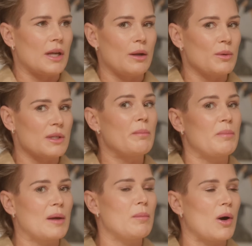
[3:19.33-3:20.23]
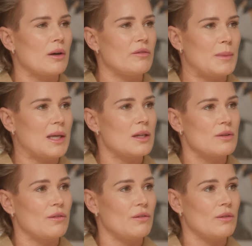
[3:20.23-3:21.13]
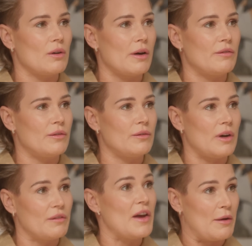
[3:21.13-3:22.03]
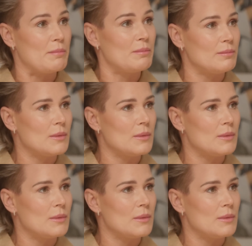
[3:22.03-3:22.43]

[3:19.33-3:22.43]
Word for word: and it was a big part of because of of of him.